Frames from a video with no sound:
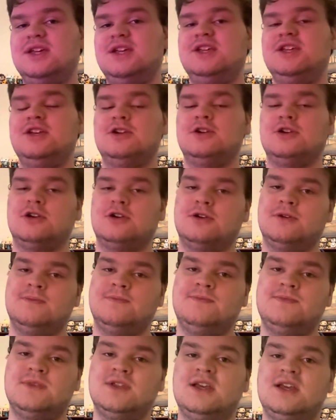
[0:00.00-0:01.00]
here
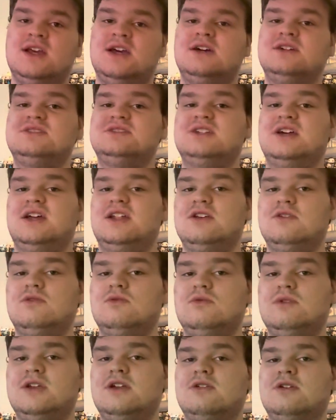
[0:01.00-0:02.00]
send the
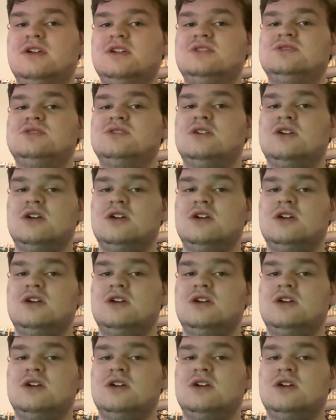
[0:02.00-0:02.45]
lyrics